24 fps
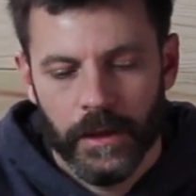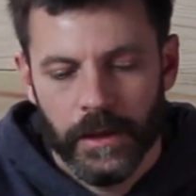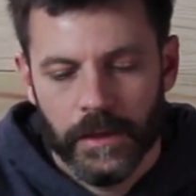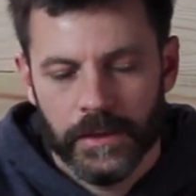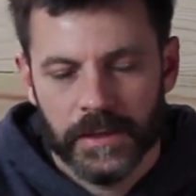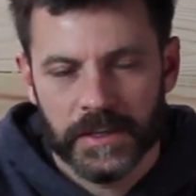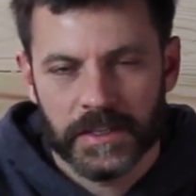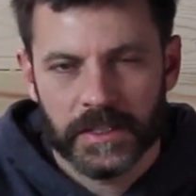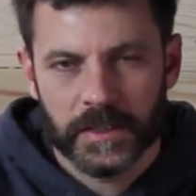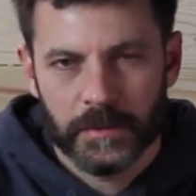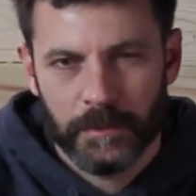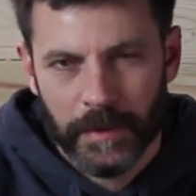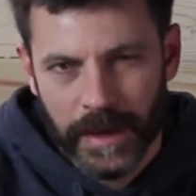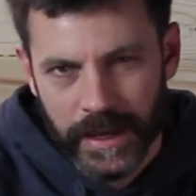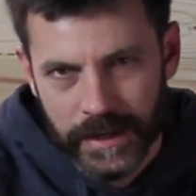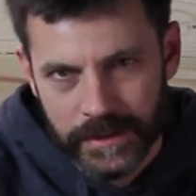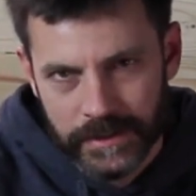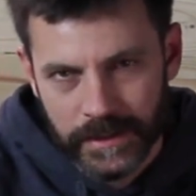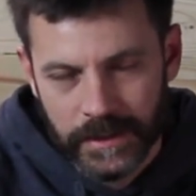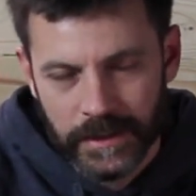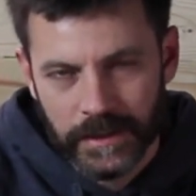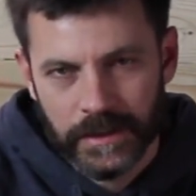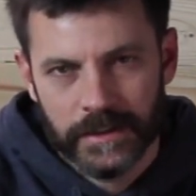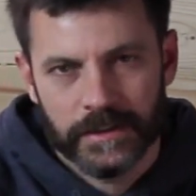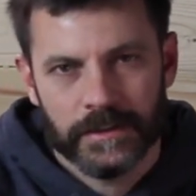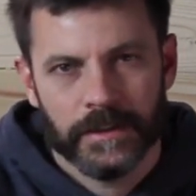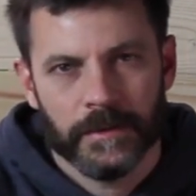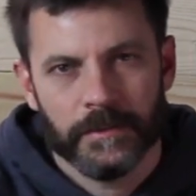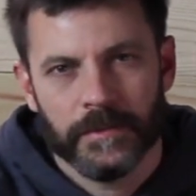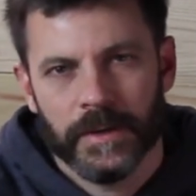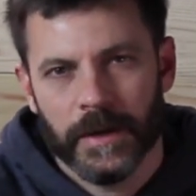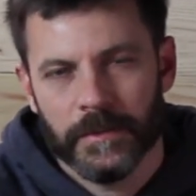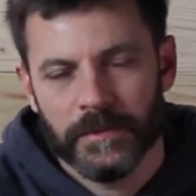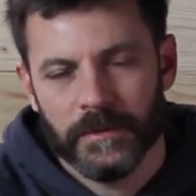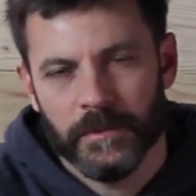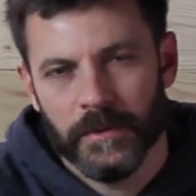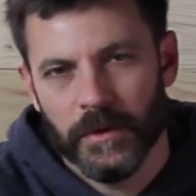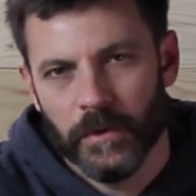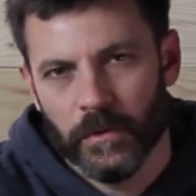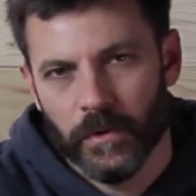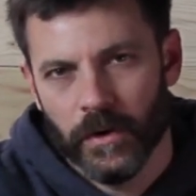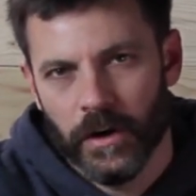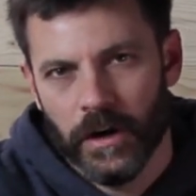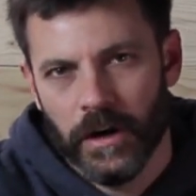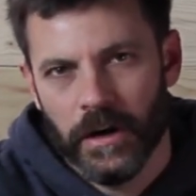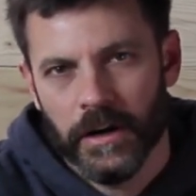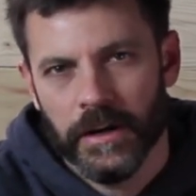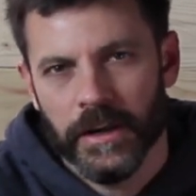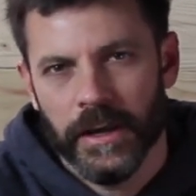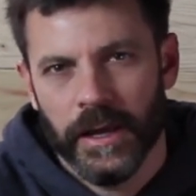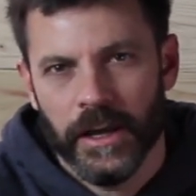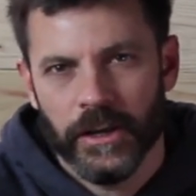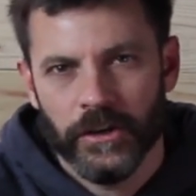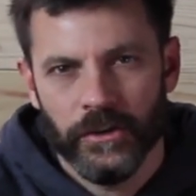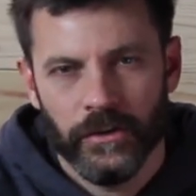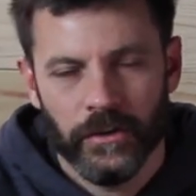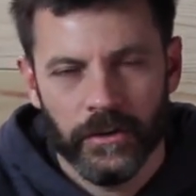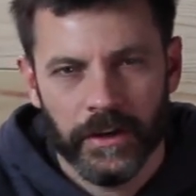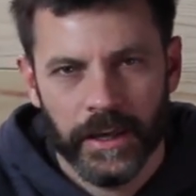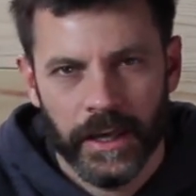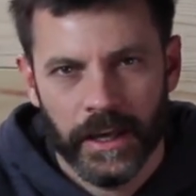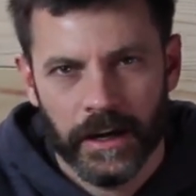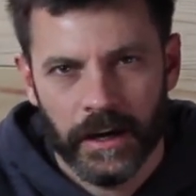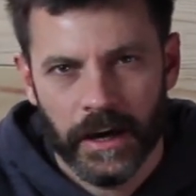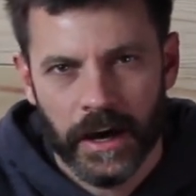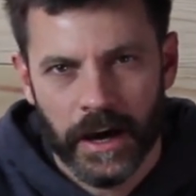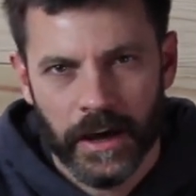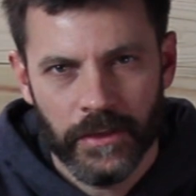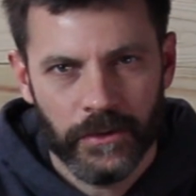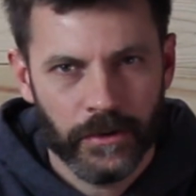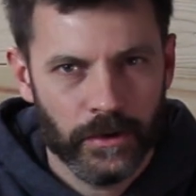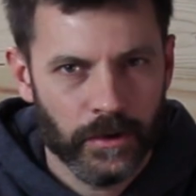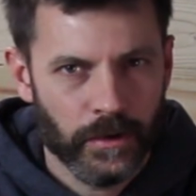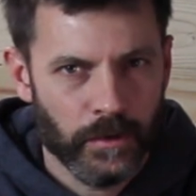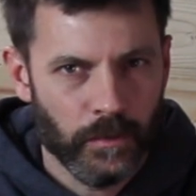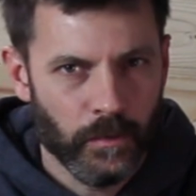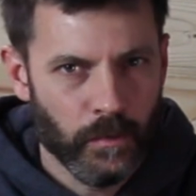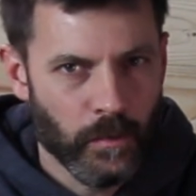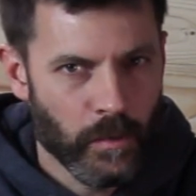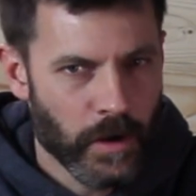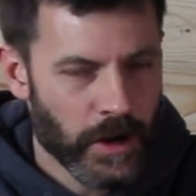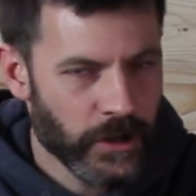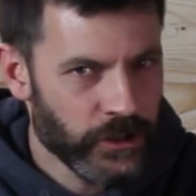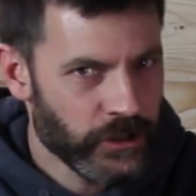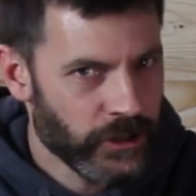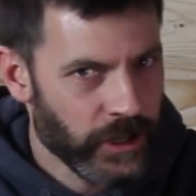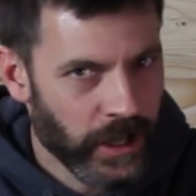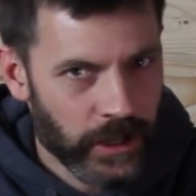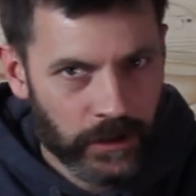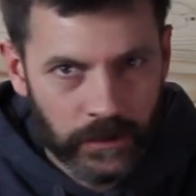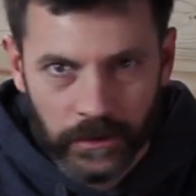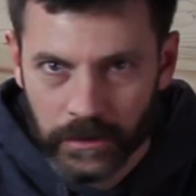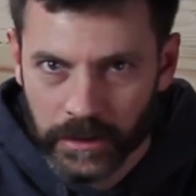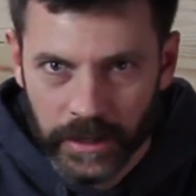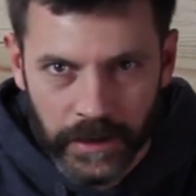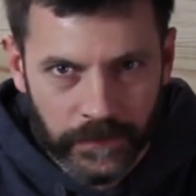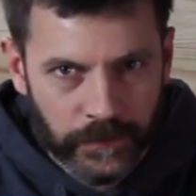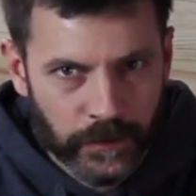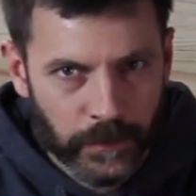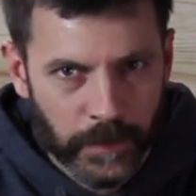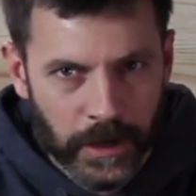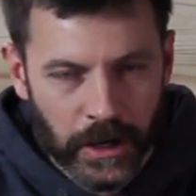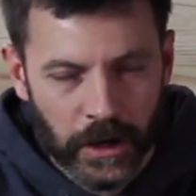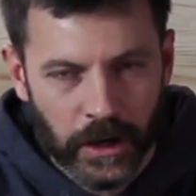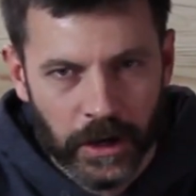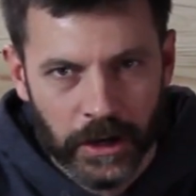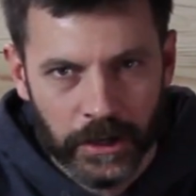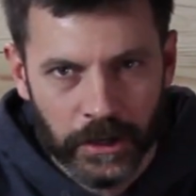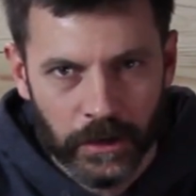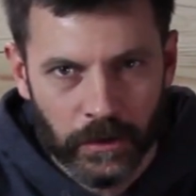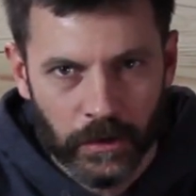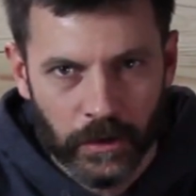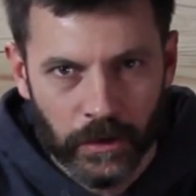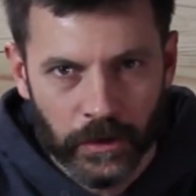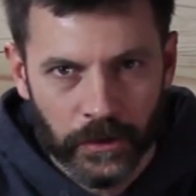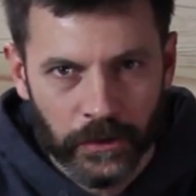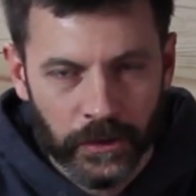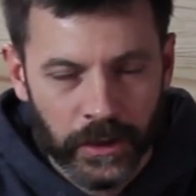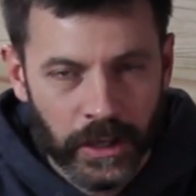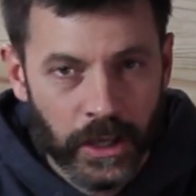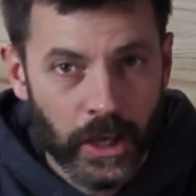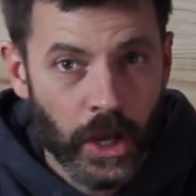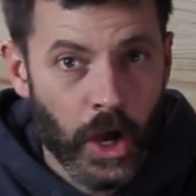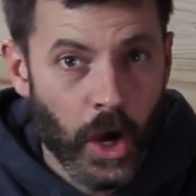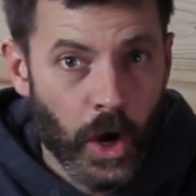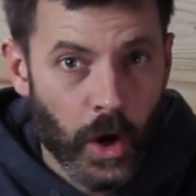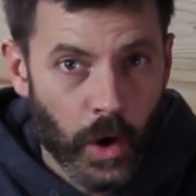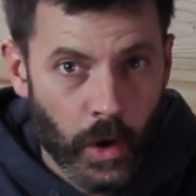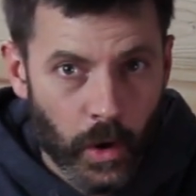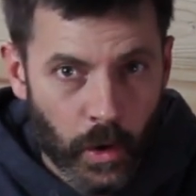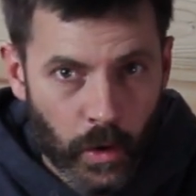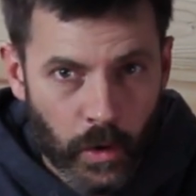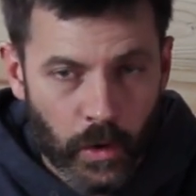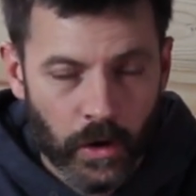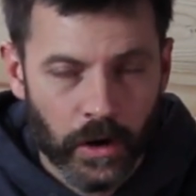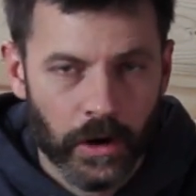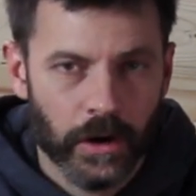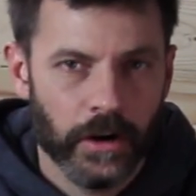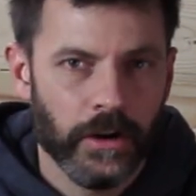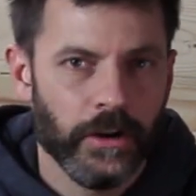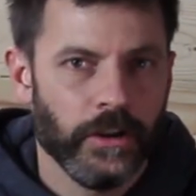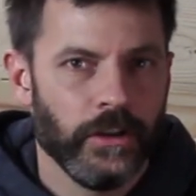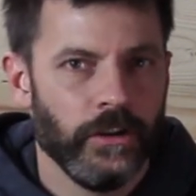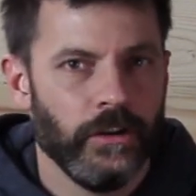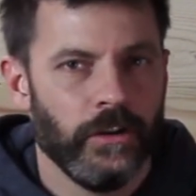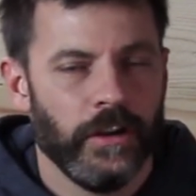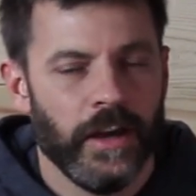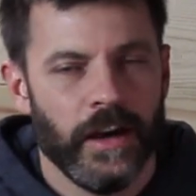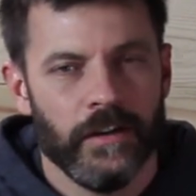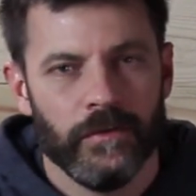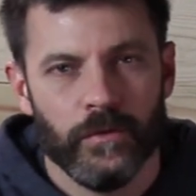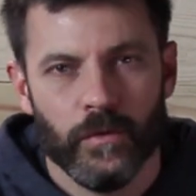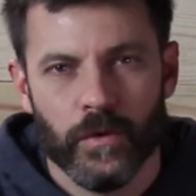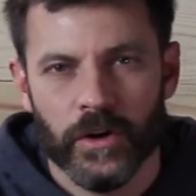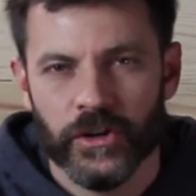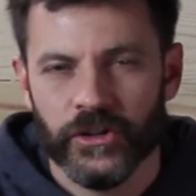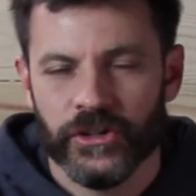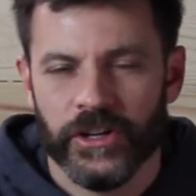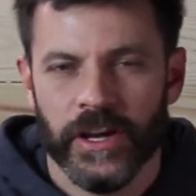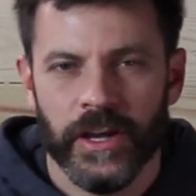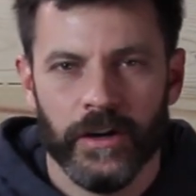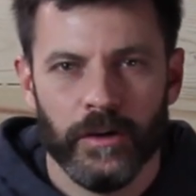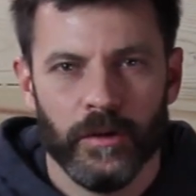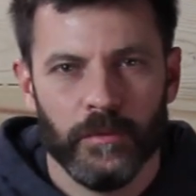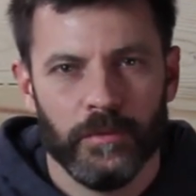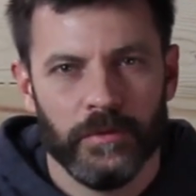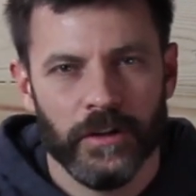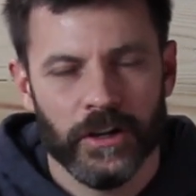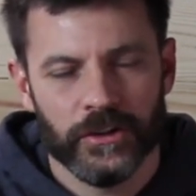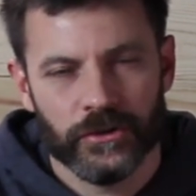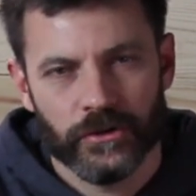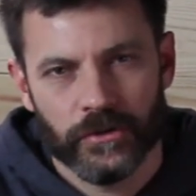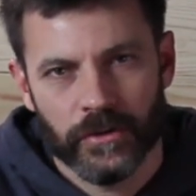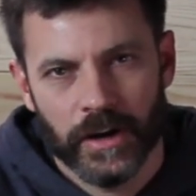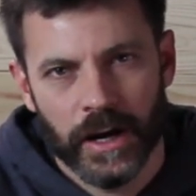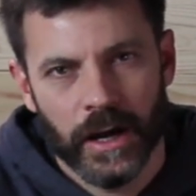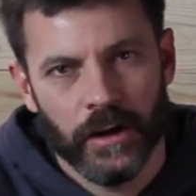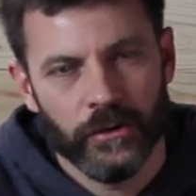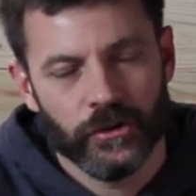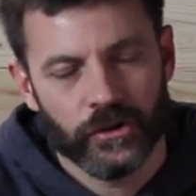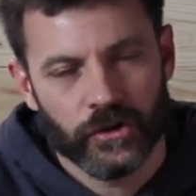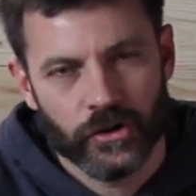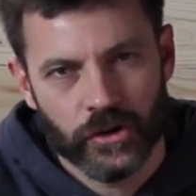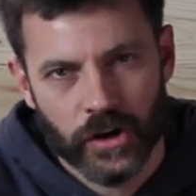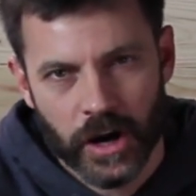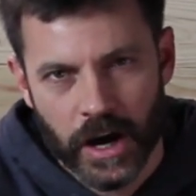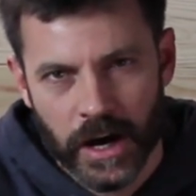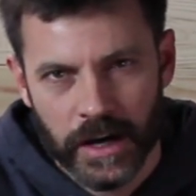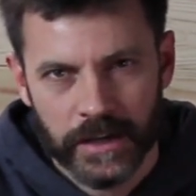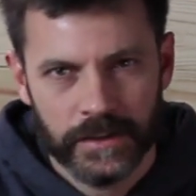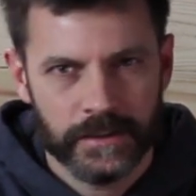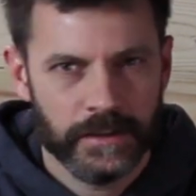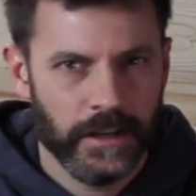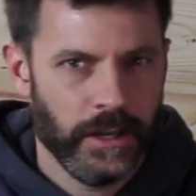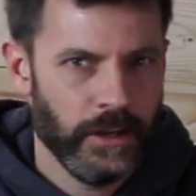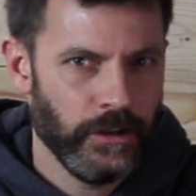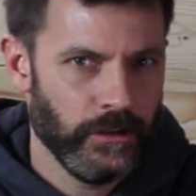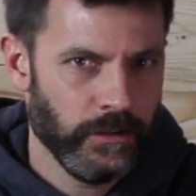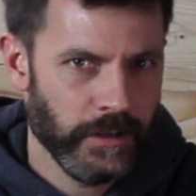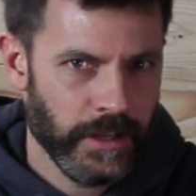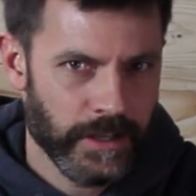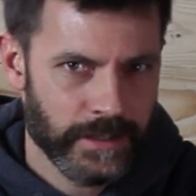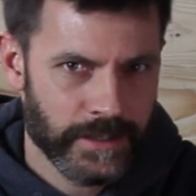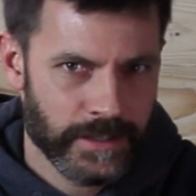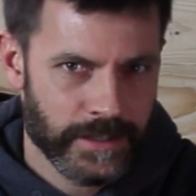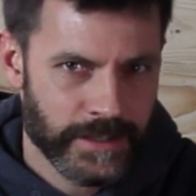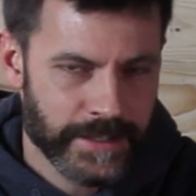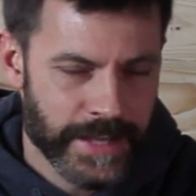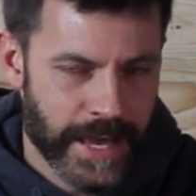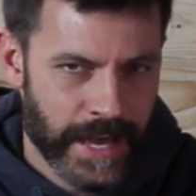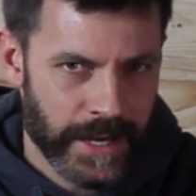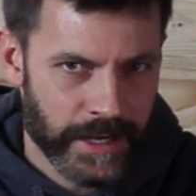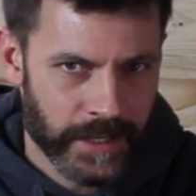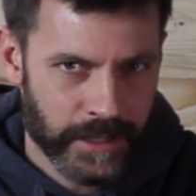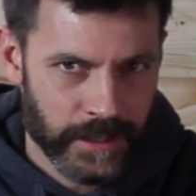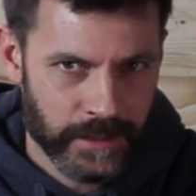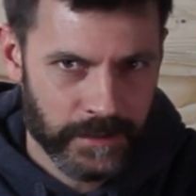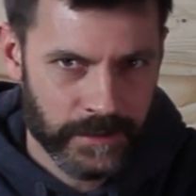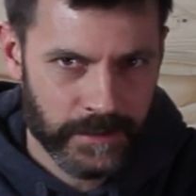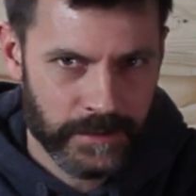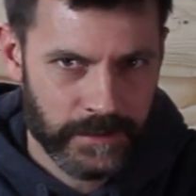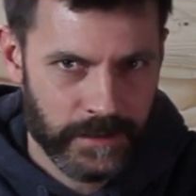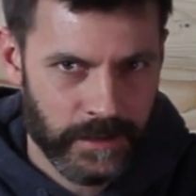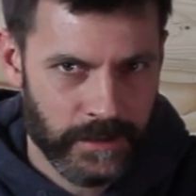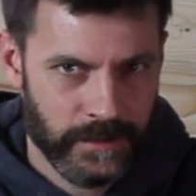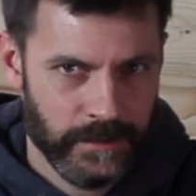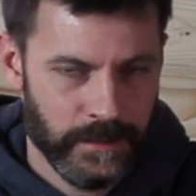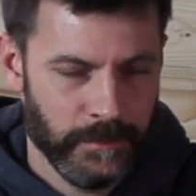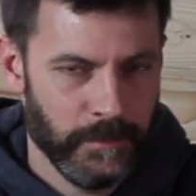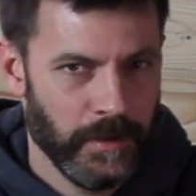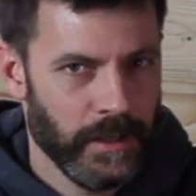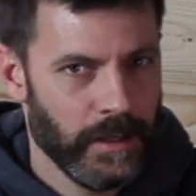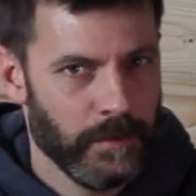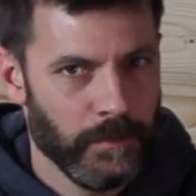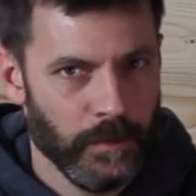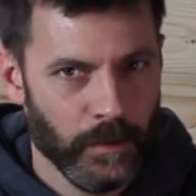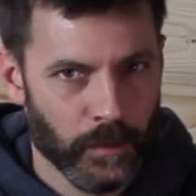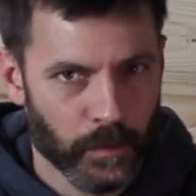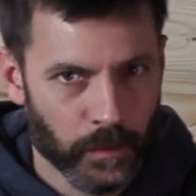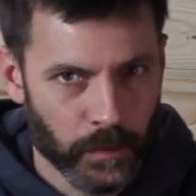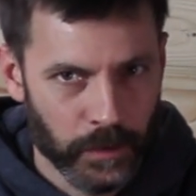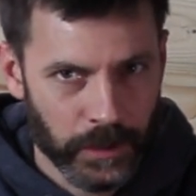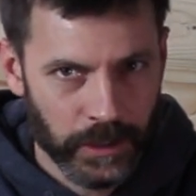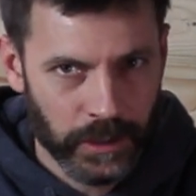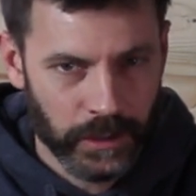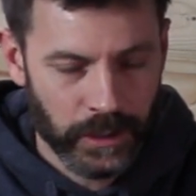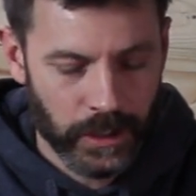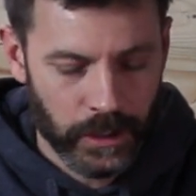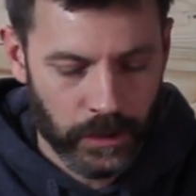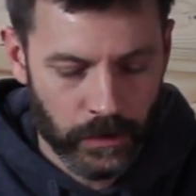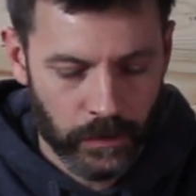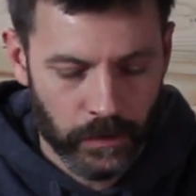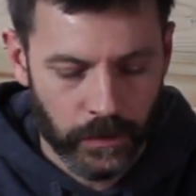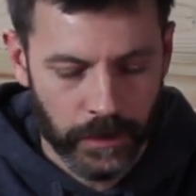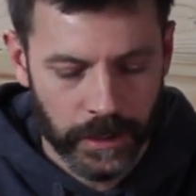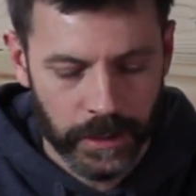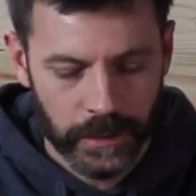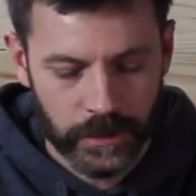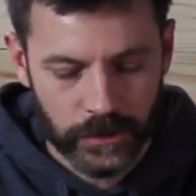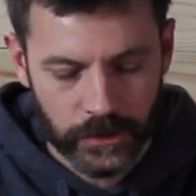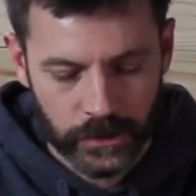the spacing can sometimes be wrong, and you'll get either one channel, left or right audio only, or you'll have one channel plus ground crossed and you'll get static in the system. It can be really annoying.